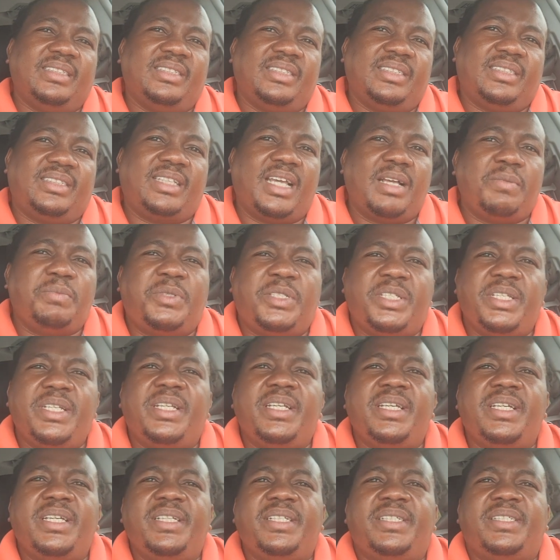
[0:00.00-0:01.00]

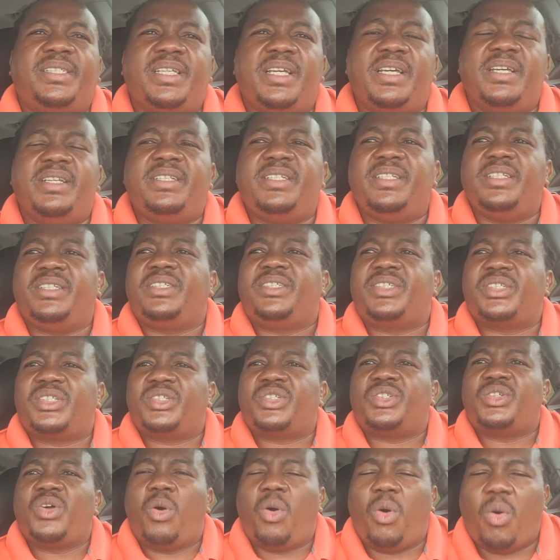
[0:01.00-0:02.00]
subsidies
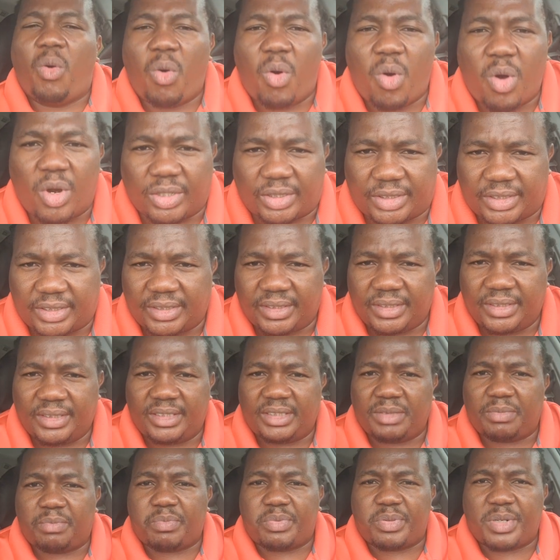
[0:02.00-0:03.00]
distort
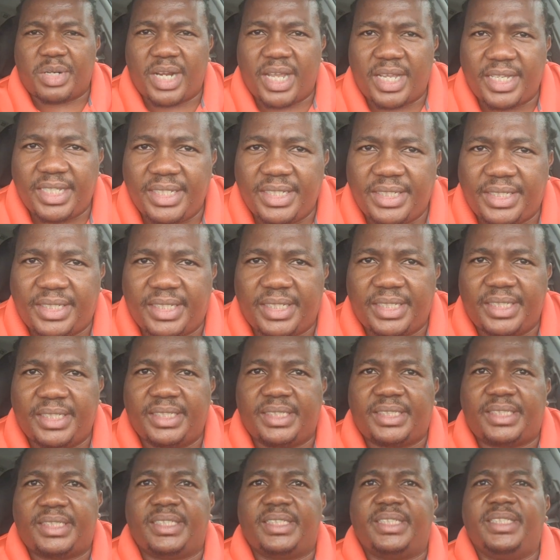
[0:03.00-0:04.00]
the
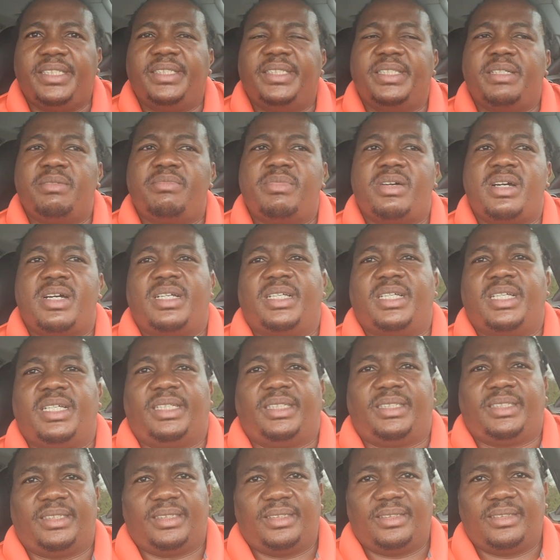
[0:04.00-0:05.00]
prices in the
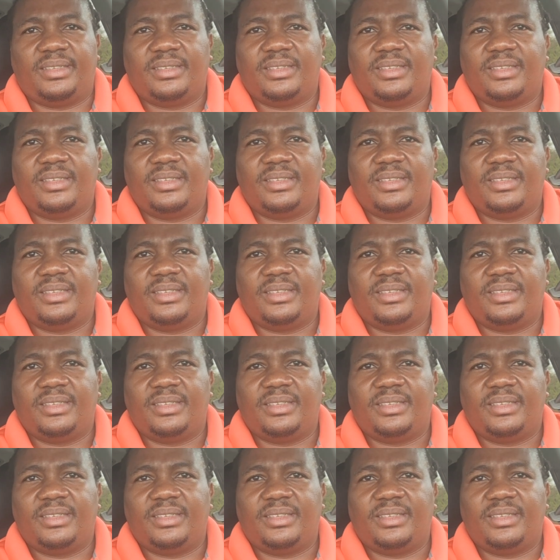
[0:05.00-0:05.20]
market.